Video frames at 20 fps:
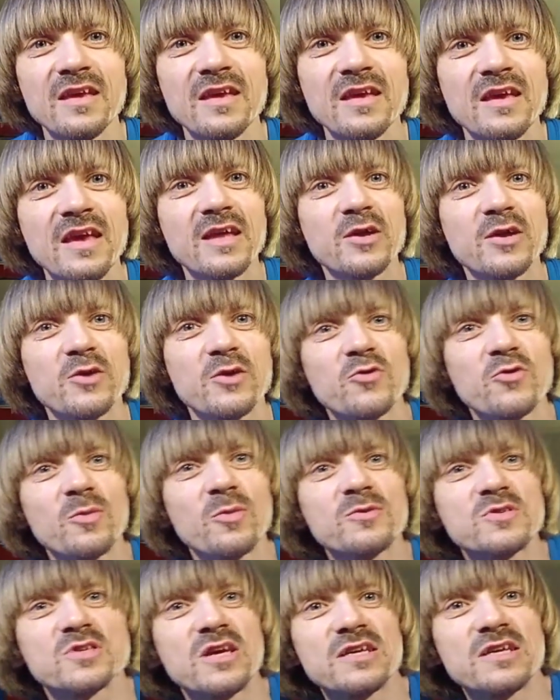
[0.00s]
Anna
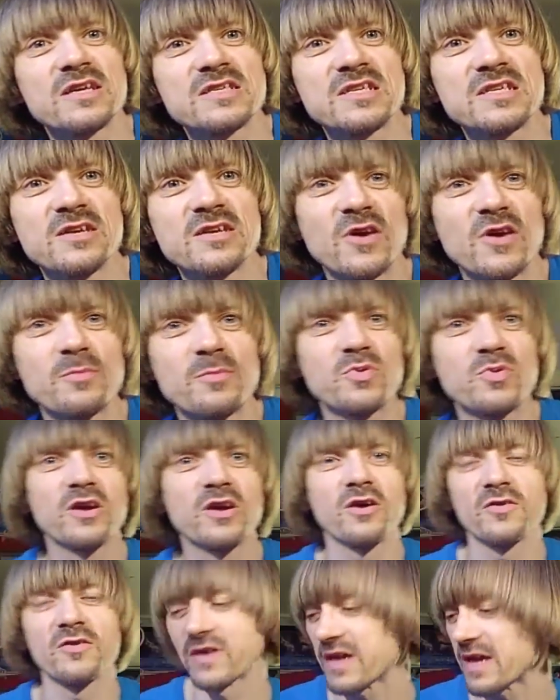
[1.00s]
Gruber's asking if I play
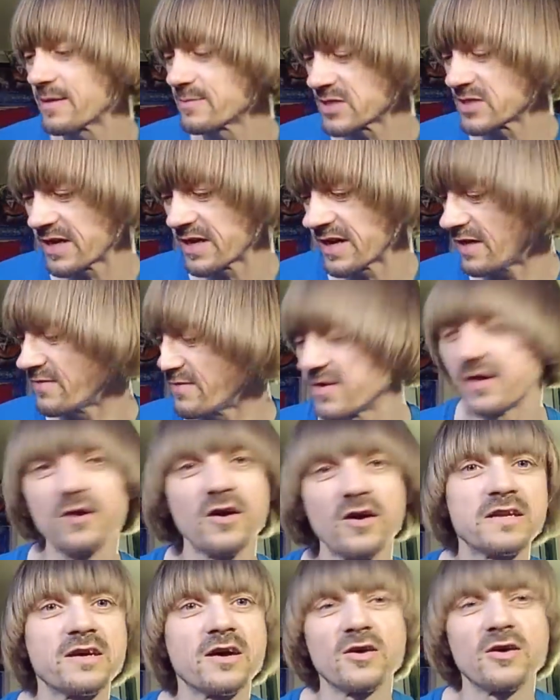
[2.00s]
all the games I have. No,
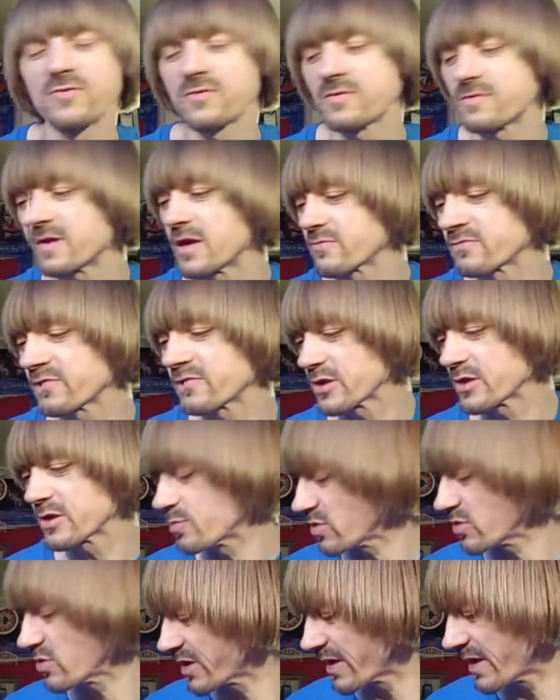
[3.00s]
I don't. I rarely
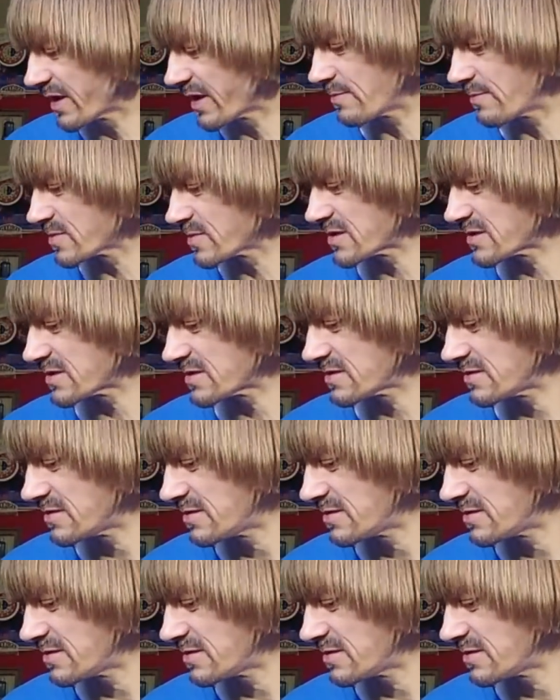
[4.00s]
play games.